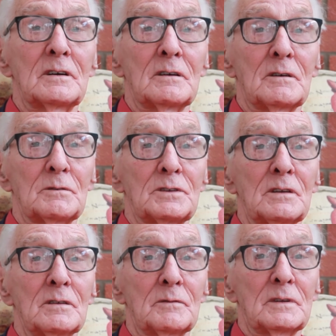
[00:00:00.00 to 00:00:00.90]
I was
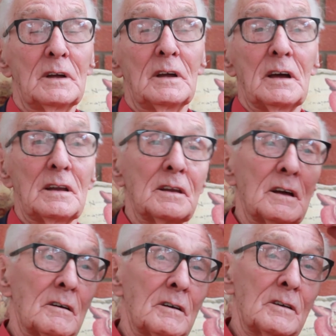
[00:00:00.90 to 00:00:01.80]
in the
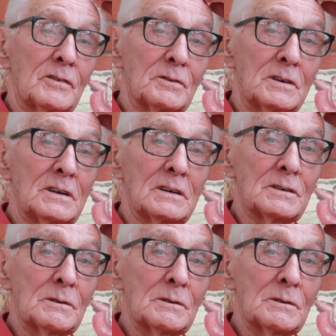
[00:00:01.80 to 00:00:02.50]
RAF 3 years.